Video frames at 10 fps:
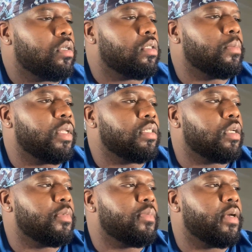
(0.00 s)
Some things
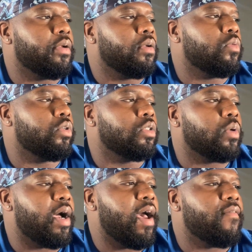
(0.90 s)
could be better, which is
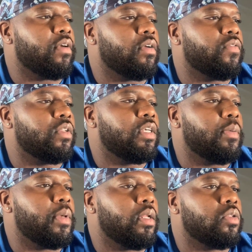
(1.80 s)
why I haven't fully
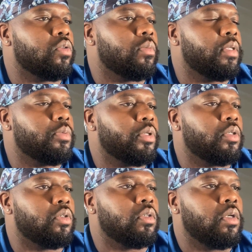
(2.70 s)
committed to it, but it's pretty
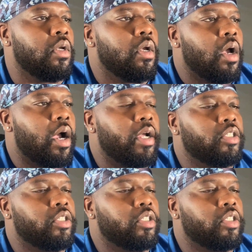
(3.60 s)
good. All right.